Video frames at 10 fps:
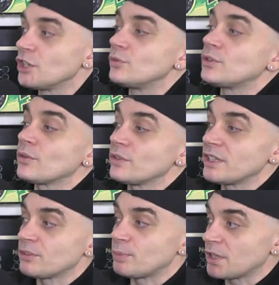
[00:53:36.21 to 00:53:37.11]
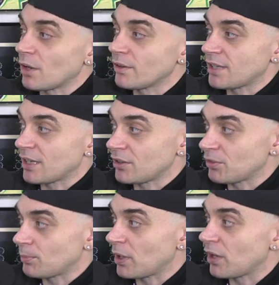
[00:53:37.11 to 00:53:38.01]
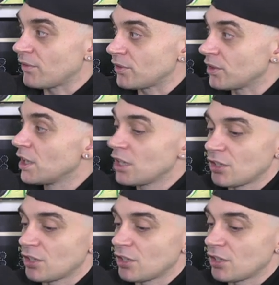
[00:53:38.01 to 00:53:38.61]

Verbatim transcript: You don't need to be going down this path as a